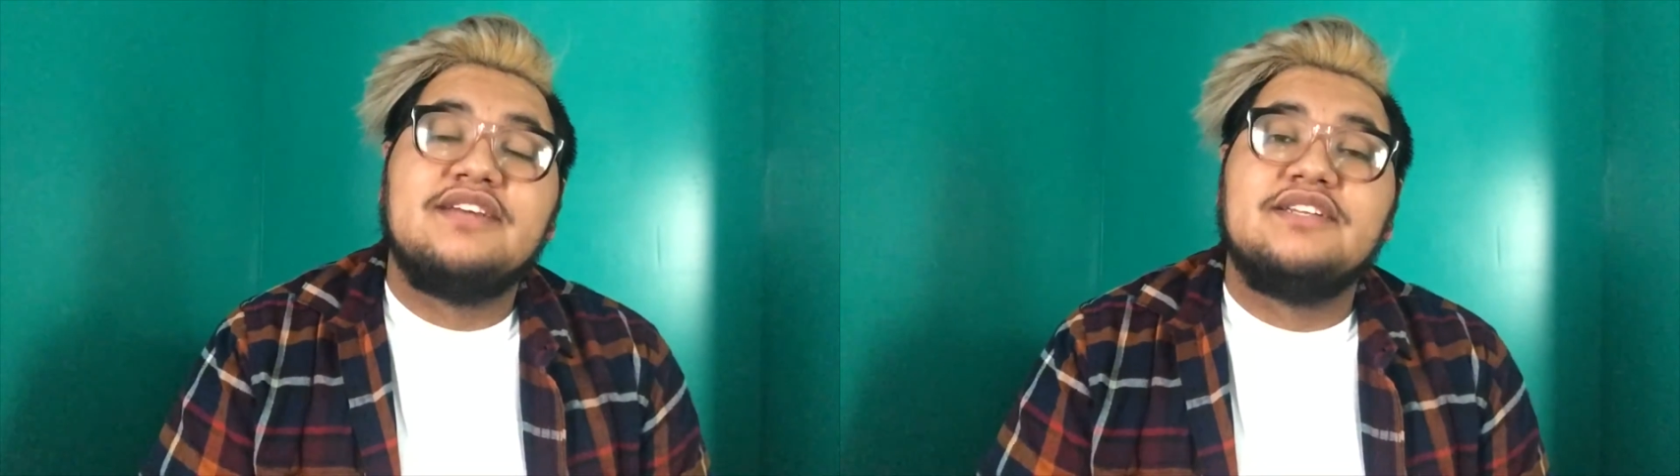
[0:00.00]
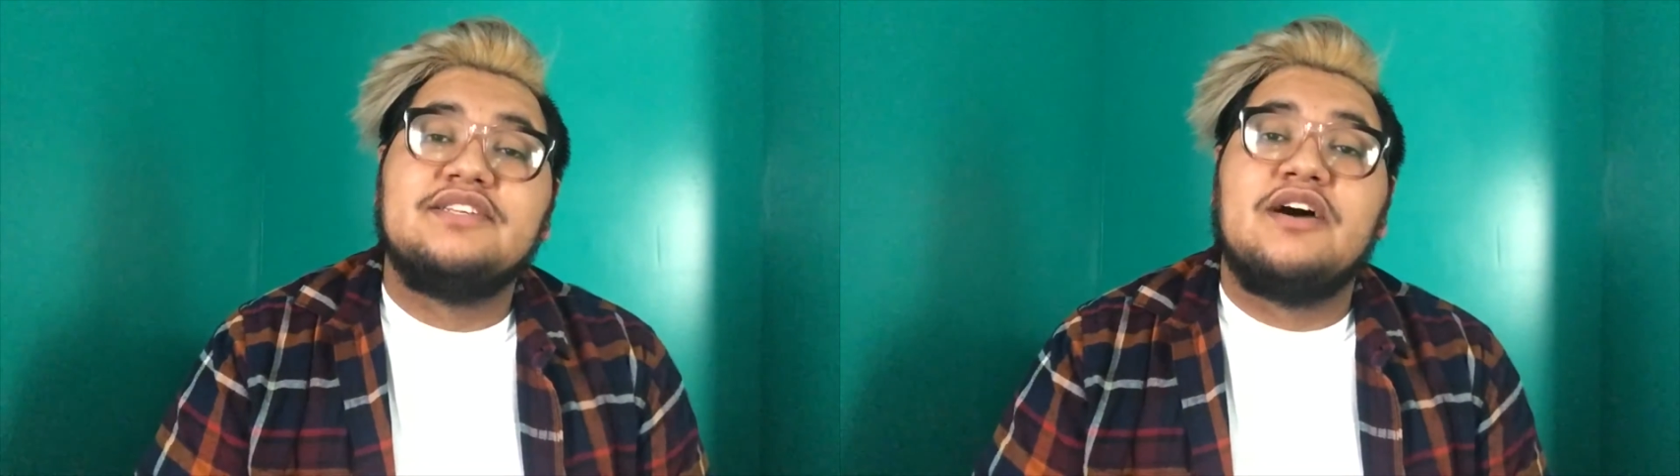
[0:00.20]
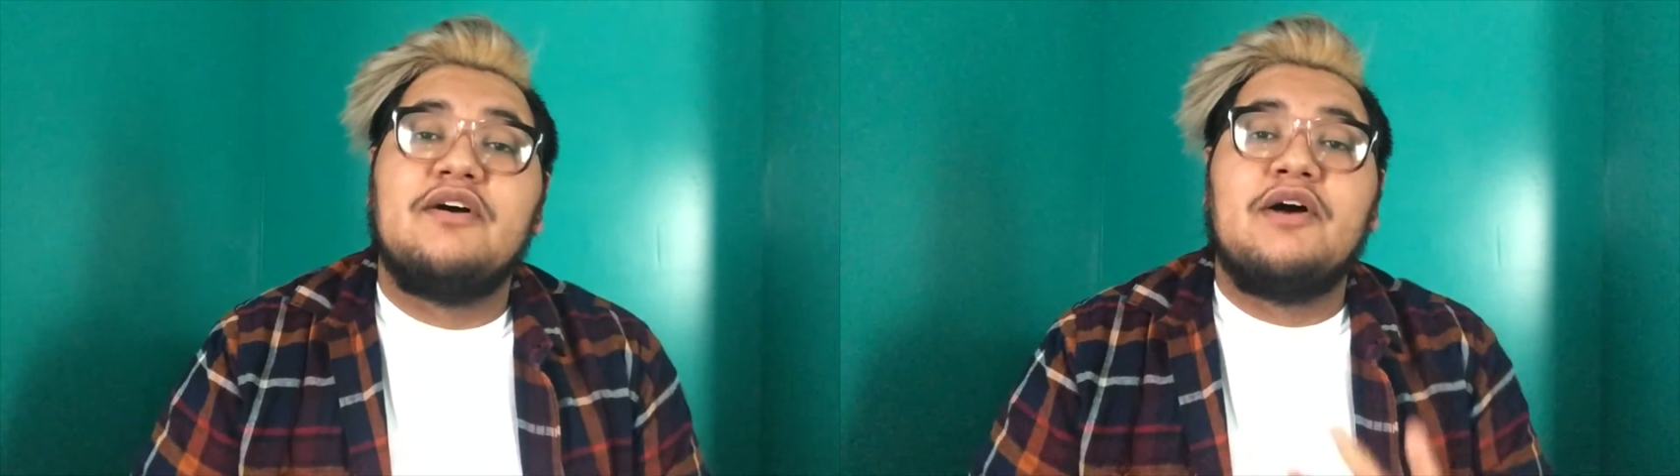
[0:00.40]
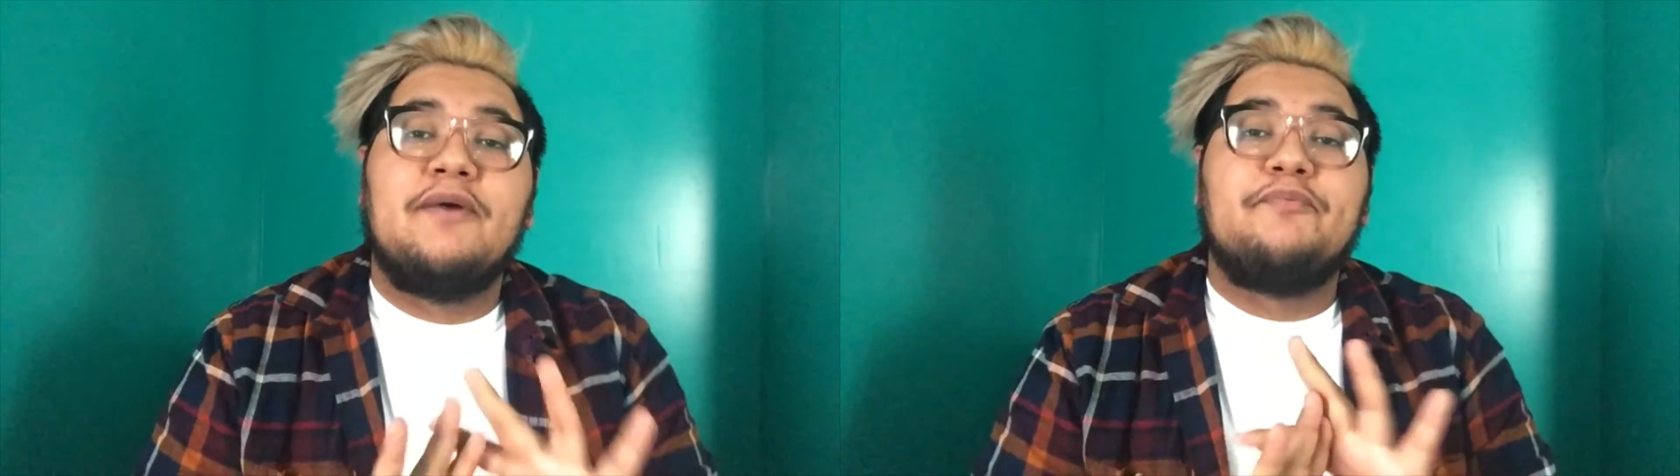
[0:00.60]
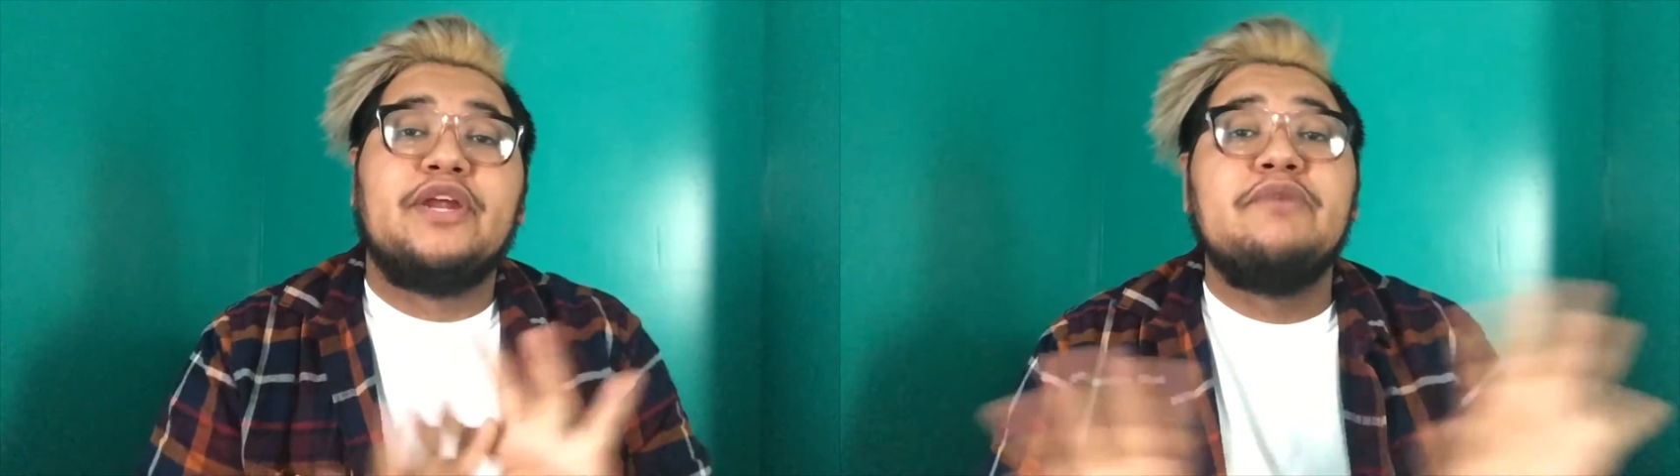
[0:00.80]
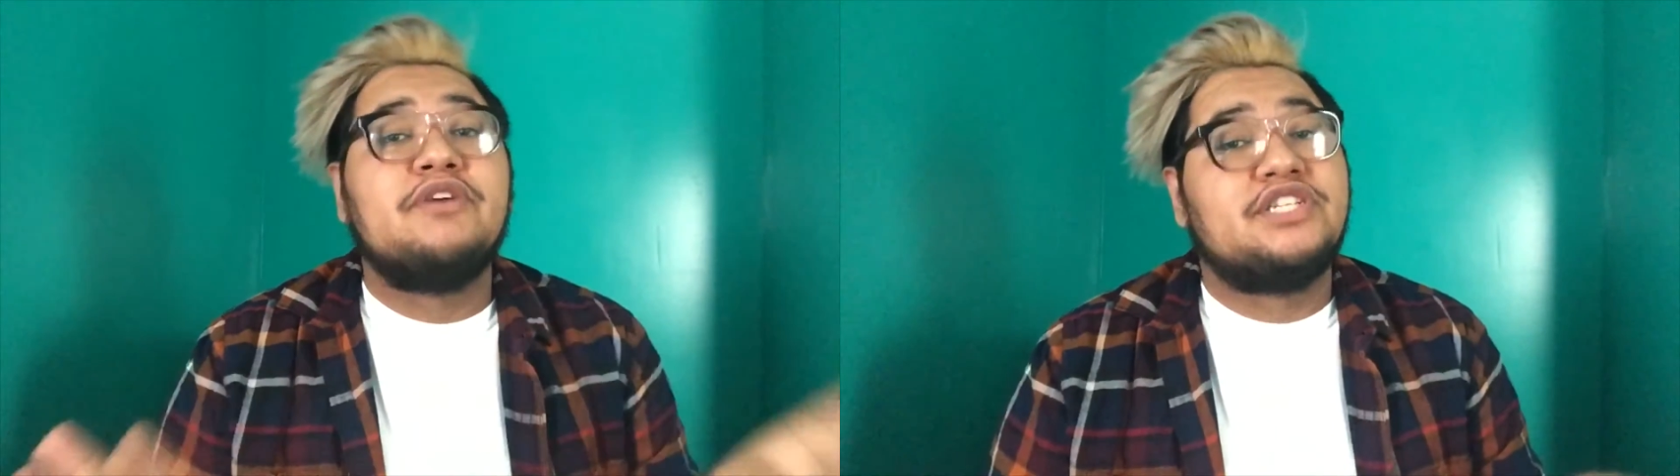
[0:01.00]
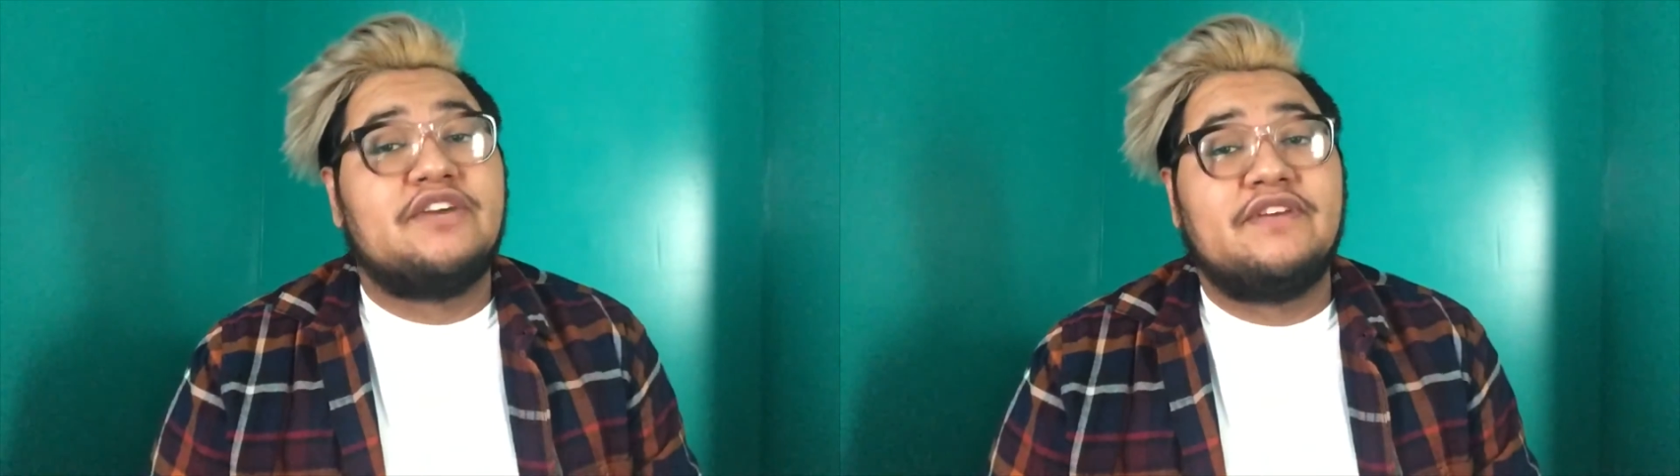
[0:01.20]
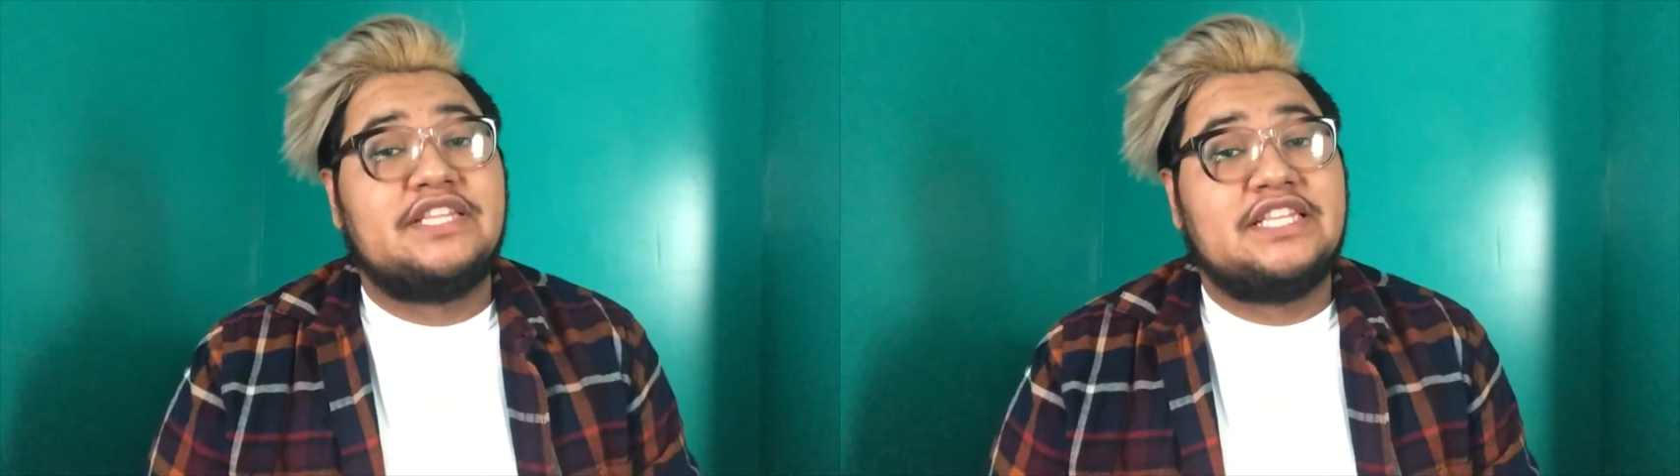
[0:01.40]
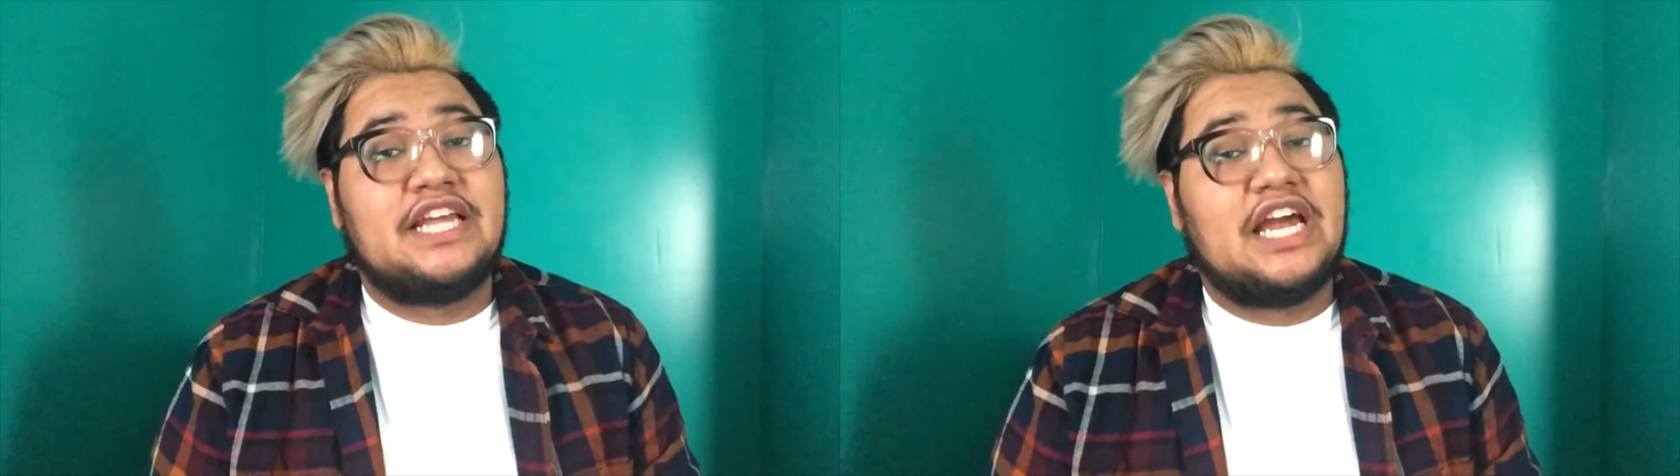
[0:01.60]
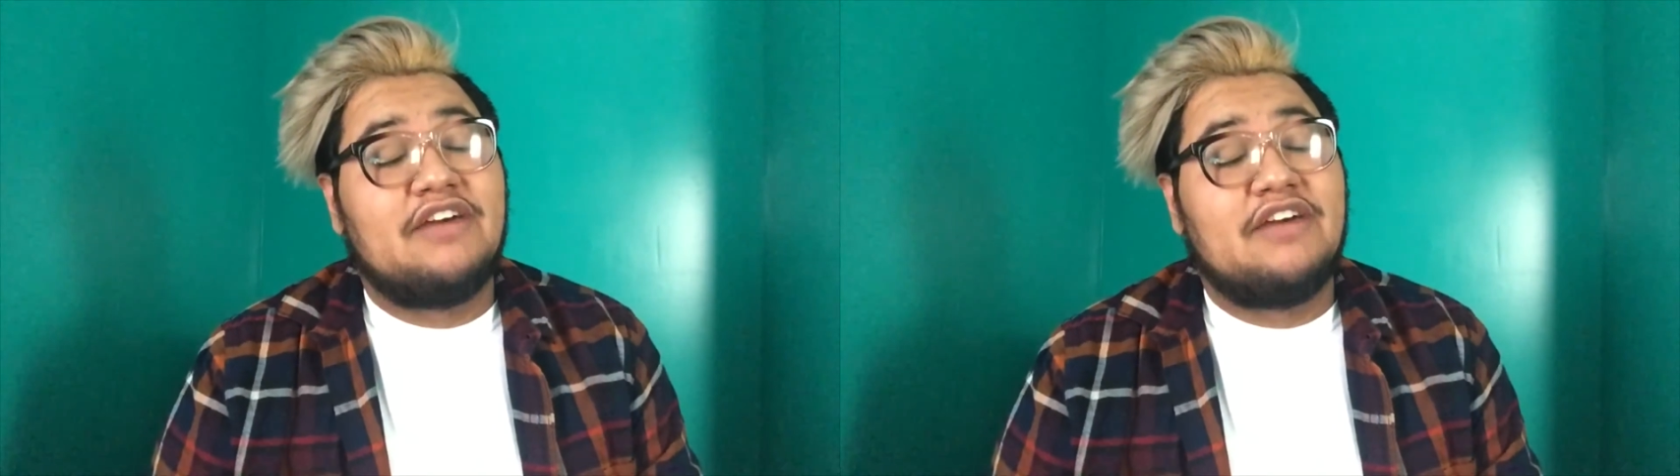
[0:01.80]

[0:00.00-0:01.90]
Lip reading: That's pretty much everything that I